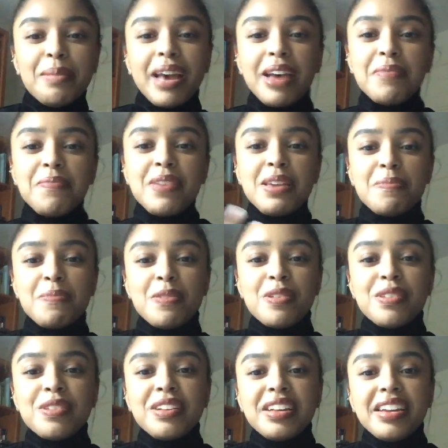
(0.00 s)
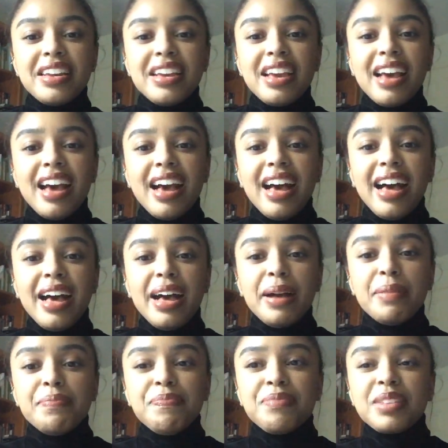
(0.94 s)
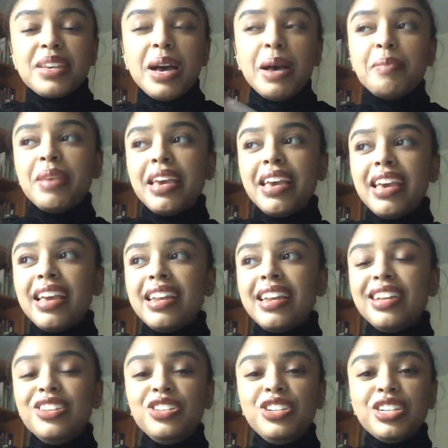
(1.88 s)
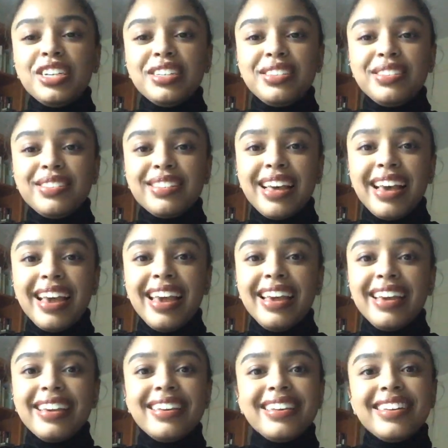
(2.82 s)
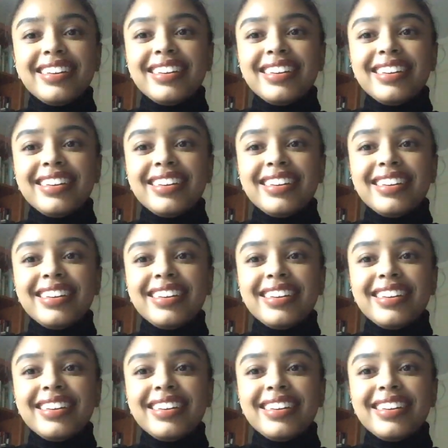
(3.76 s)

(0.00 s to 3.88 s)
Have people come in and just, like,